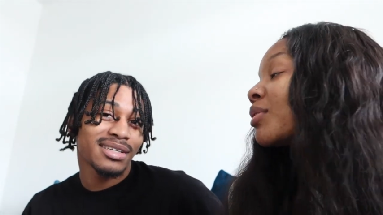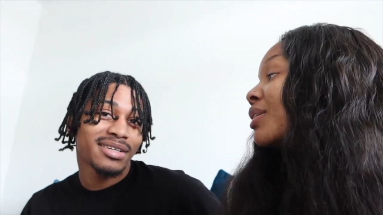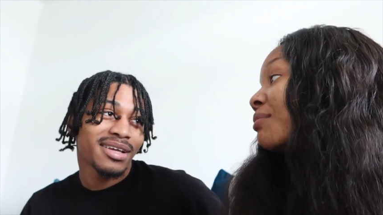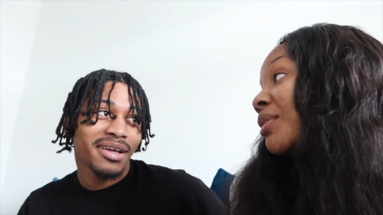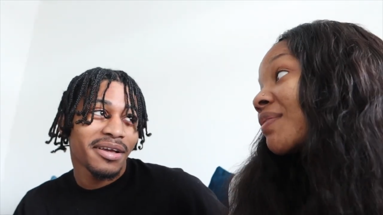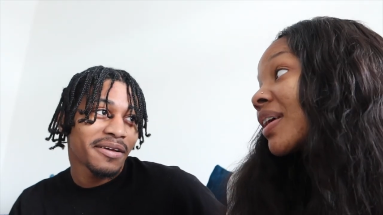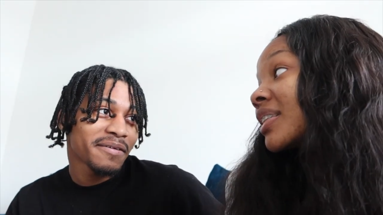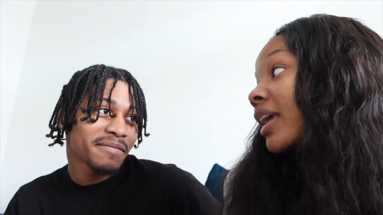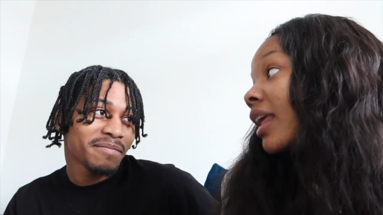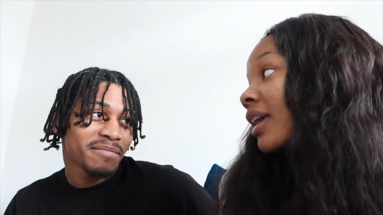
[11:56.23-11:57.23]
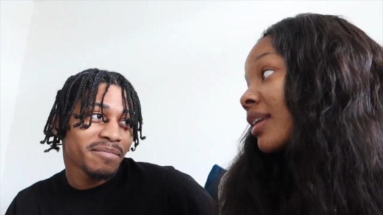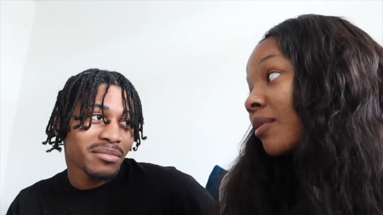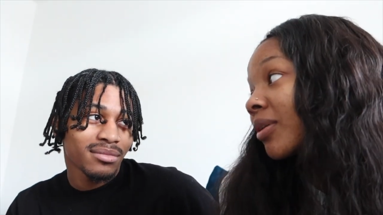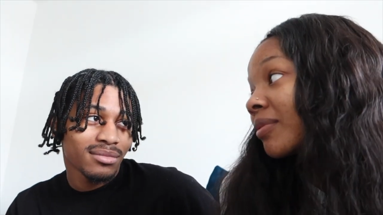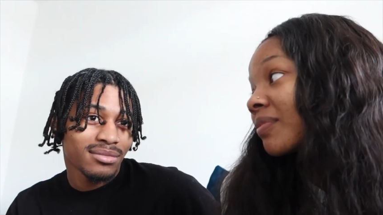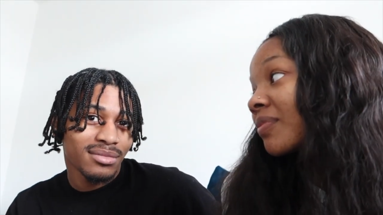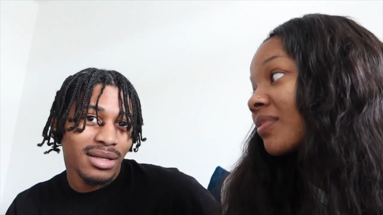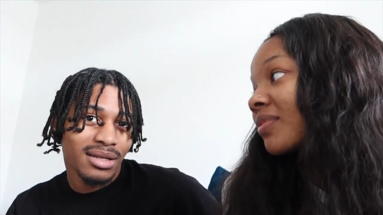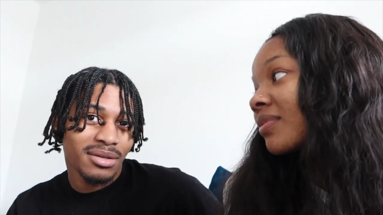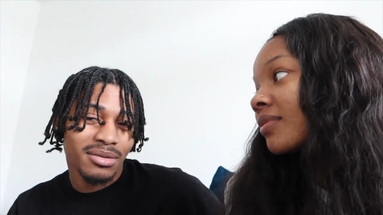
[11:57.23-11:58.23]
Speaker 1: place. but but if they say that, then what?
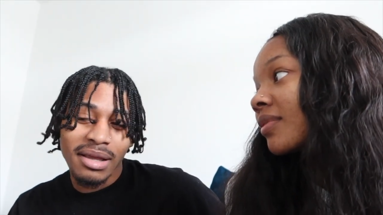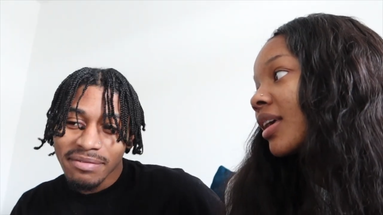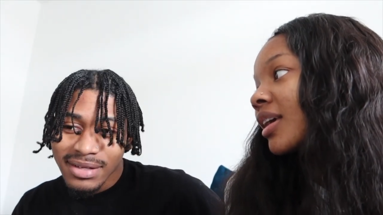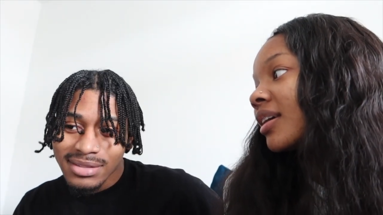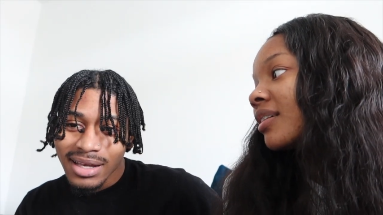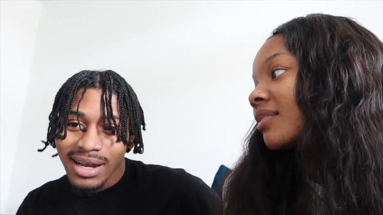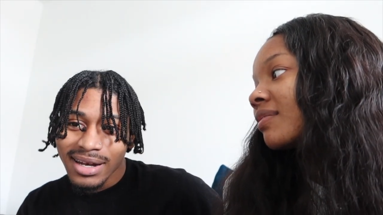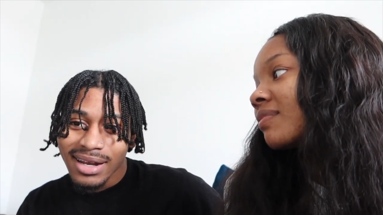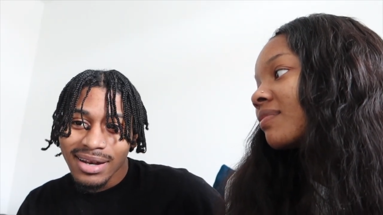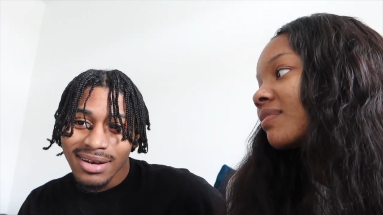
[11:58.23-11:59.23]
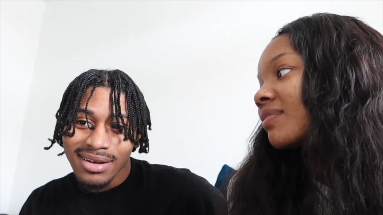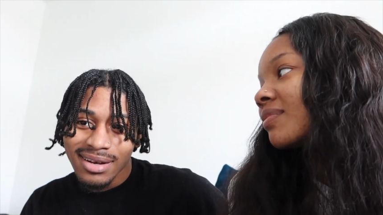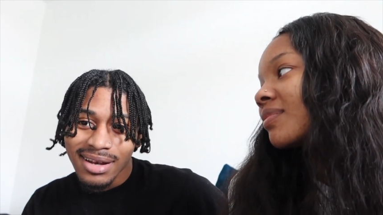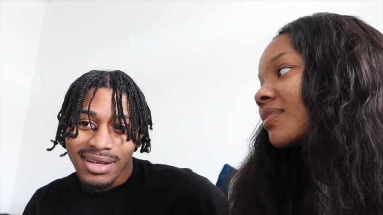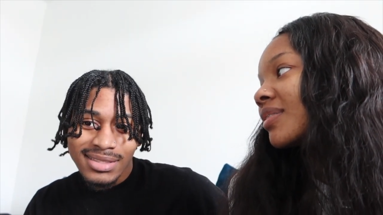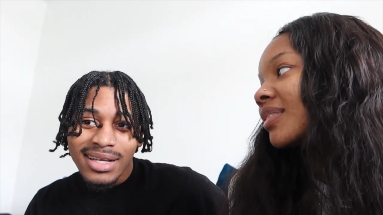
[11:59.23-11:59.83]
Speaker 2: If they say that, then then they